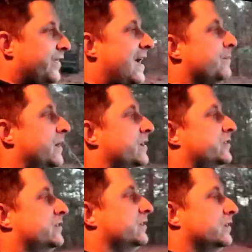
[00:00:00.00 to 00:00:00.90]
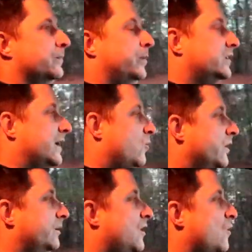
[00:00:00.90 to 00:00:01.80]
of that mess, but they
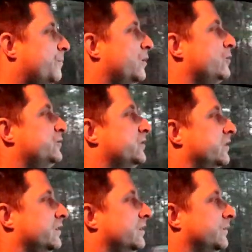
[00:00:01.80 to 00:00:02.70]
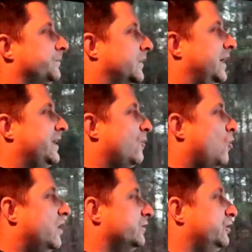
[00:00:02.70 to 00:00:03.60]
want to go boost and they
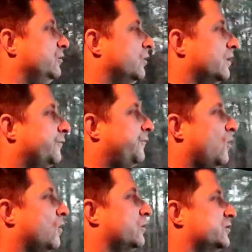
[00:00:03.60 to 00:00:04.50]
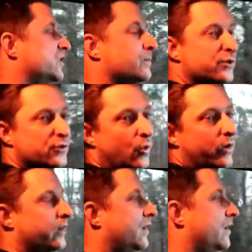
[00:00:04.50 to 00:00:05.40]
want to look for some
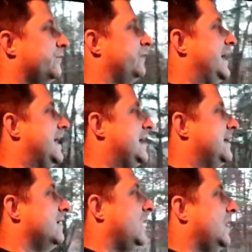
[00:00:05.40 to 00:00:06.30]
sort of a